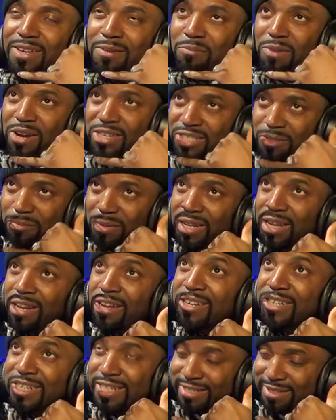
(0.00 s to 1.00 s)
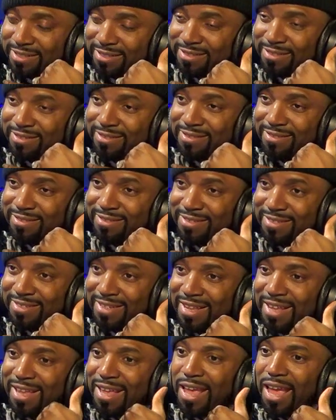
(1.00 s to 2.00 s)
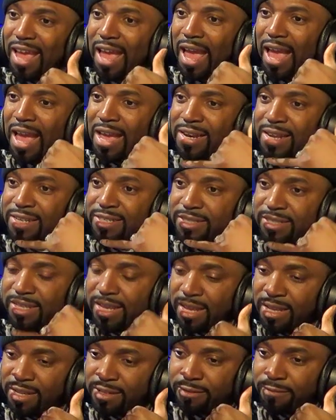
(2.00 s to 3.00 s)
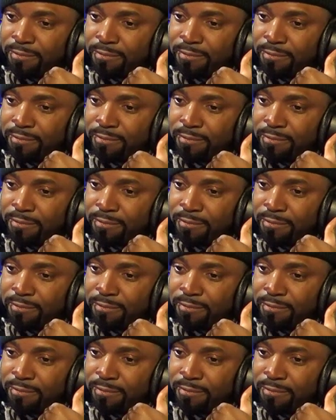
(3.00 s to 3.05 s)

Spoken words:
Marsha McClurkin. And I said,